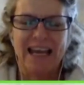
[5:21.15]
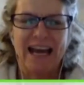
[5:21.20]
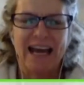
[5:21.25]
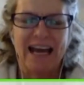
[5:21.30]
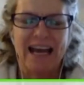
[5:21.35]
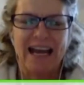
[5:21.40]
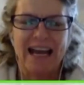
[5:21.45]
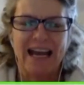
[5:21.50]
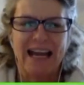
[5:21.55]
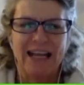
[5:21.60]

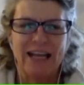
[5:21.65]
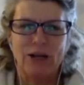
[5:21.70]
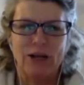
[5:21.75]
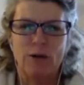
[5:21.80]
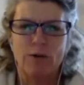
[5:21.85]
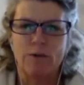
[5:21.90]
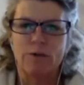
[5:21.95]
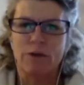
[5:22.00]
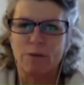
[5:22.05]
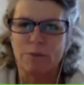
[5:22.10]
I,
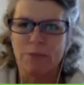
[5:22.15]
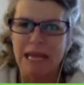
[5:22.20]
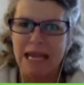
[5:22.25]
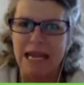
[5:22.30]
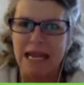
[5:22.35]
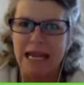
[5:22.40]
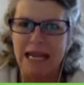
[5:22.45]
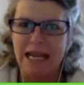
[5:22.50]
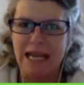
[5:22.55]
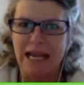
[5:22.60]
for
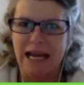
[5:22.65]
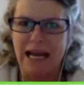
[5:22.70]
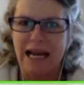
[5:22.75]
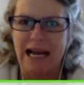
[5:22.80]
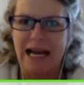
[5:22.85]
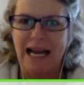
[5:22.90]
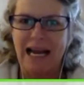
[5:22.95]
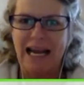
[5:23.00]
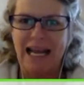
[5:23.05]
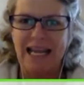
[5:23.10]
me,
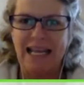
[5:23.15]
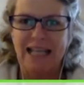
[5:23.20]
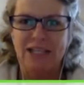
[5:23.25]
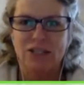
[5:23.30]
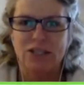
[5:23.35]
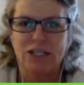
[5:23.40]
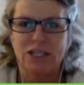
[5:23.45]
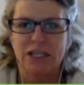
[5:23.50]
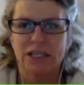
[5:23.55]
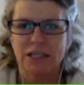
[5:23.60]

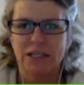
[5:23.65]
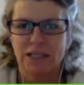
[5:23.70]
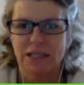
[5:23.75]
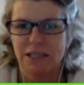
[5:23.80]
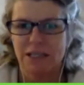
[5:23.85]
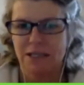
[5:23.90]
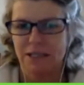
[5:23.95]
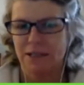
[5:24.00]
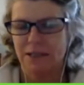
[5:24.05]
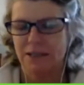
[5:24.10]
it
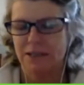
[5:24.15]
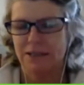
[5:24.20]
just